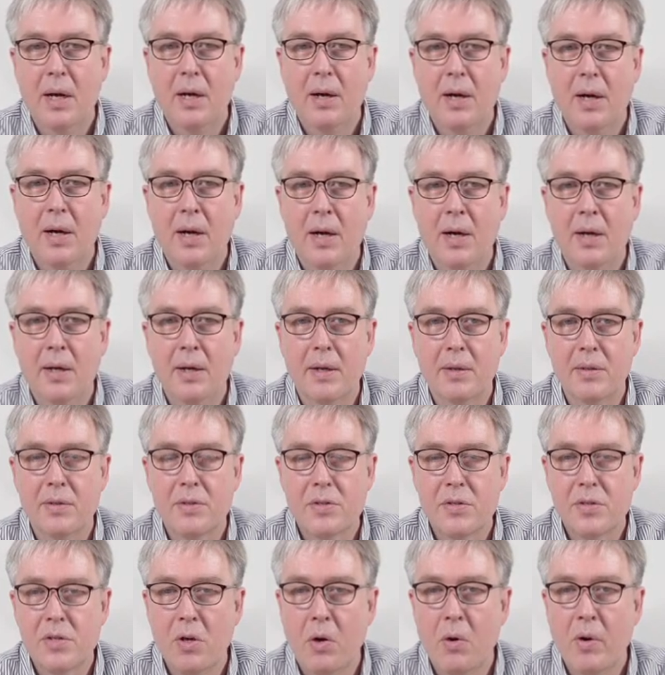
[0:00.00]
uh,
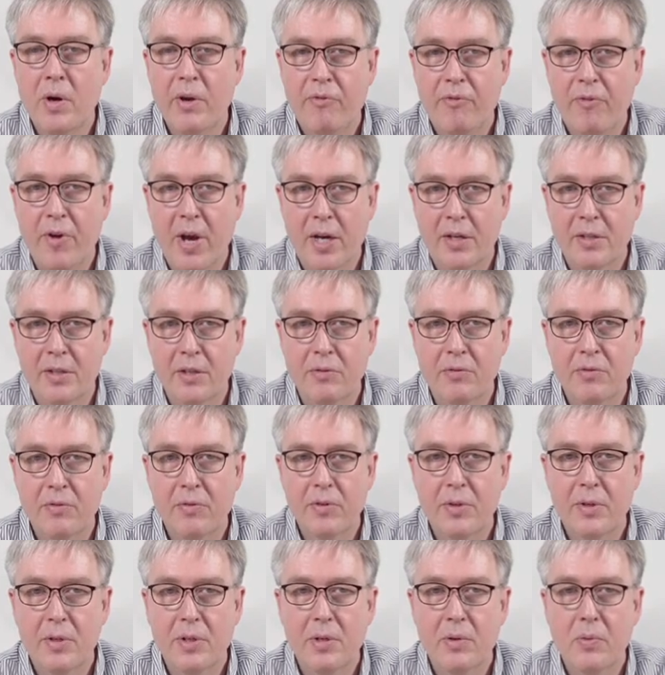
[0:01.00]
so
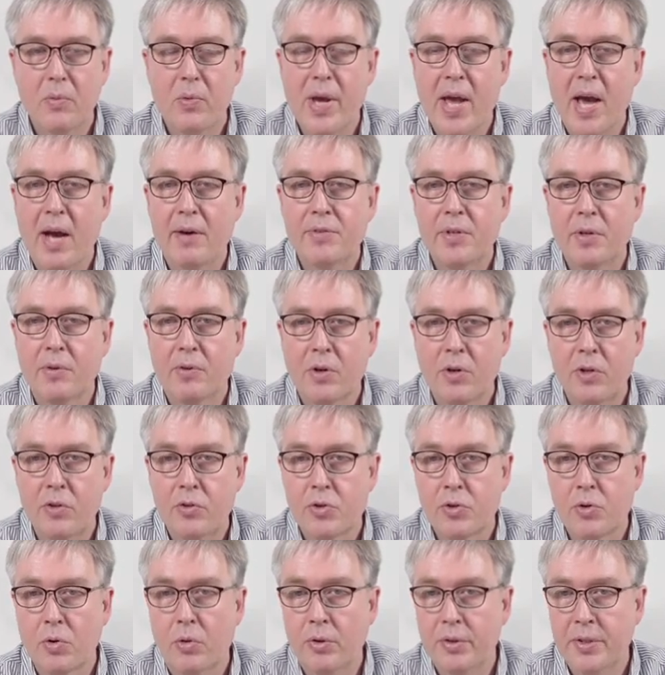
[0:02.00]
effective we have to
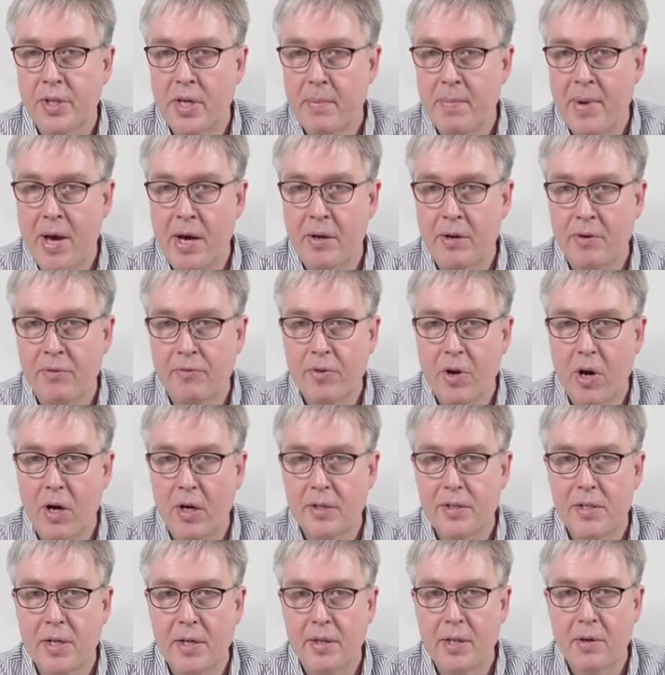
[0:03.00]
control the amount of
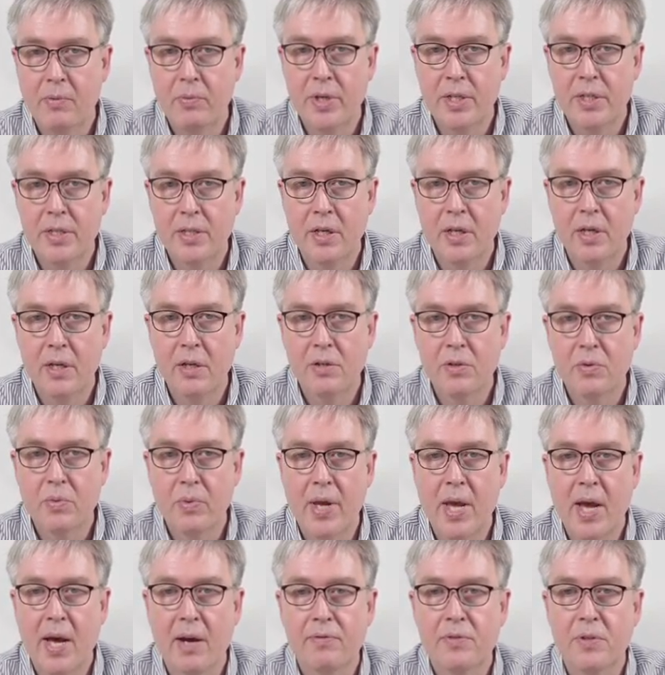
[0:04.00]
content that we teach.
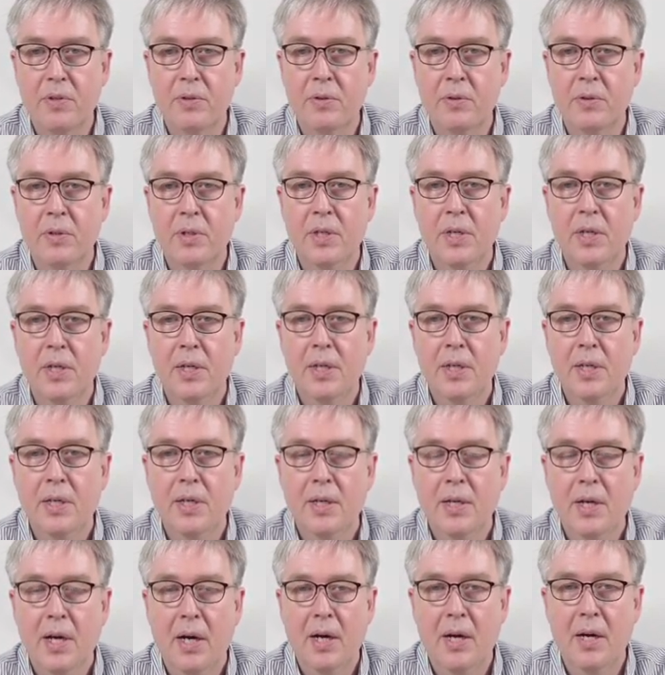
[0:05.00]
We have to,
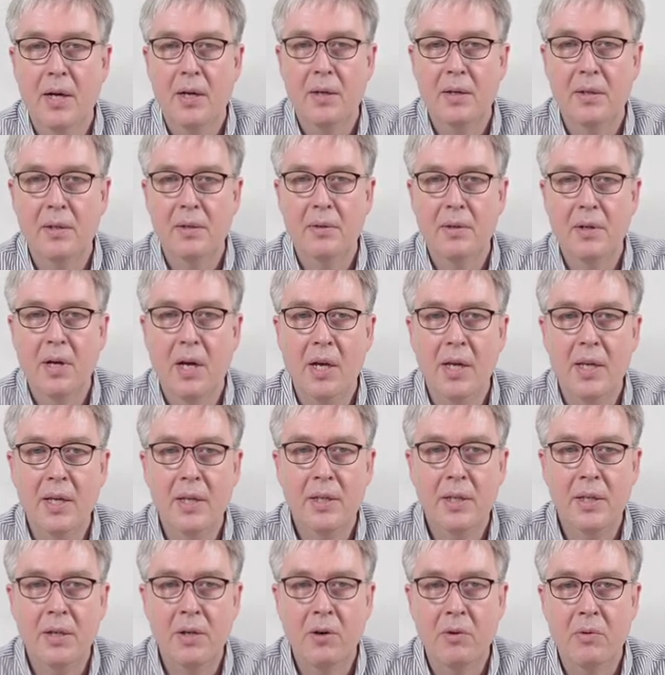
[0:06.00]
uh,
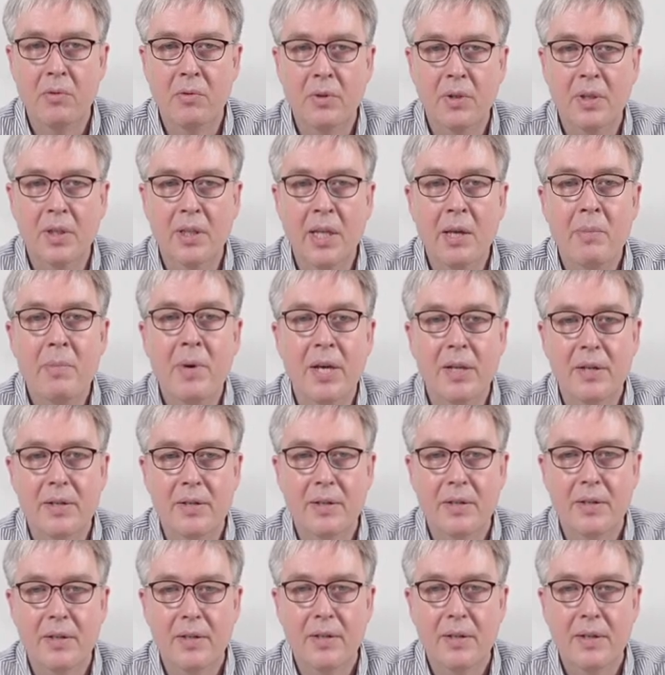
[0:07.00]
you know,
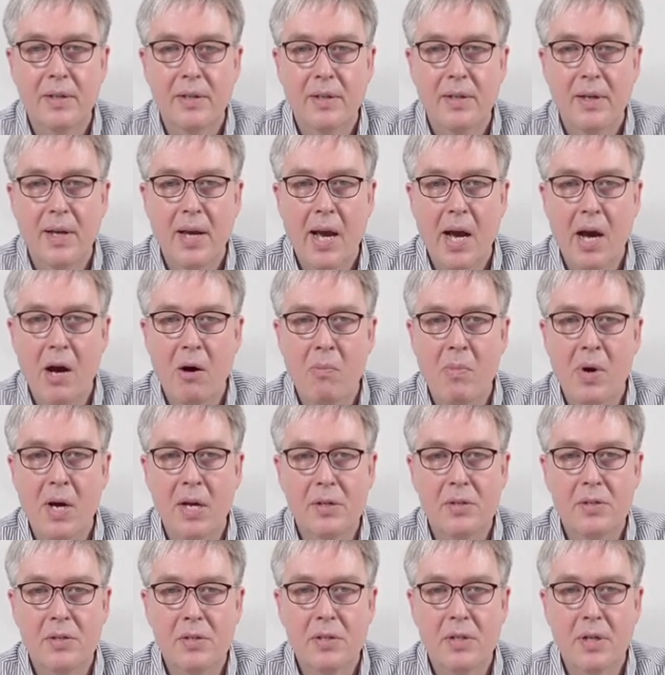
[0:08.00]
limit how
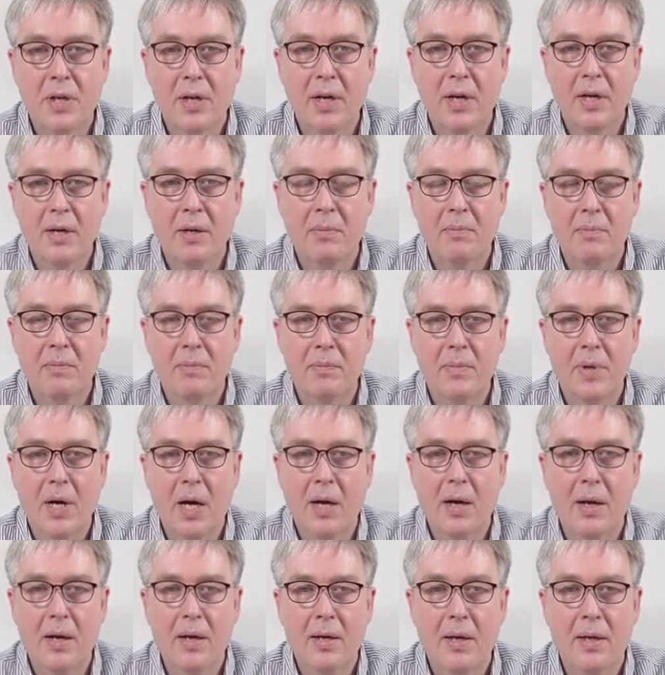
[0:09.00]
much um,
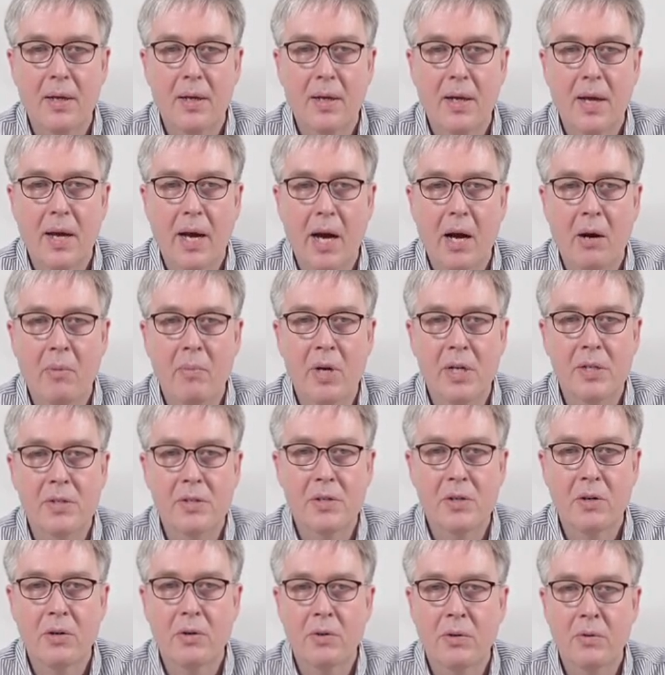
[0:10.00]
how
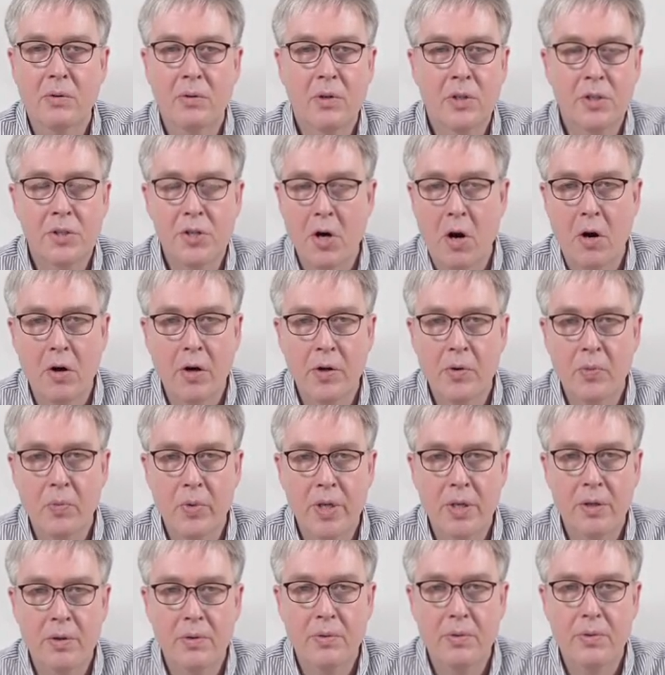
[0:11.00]
much jargon
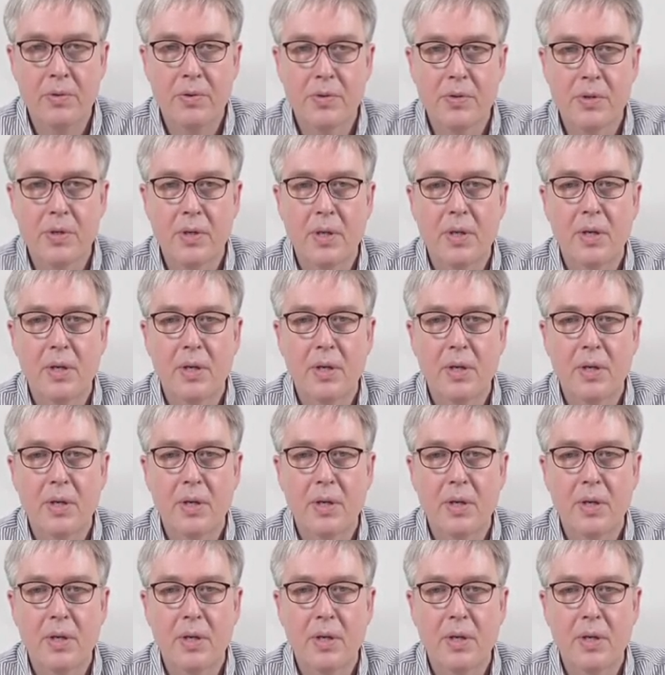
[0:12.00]
we use.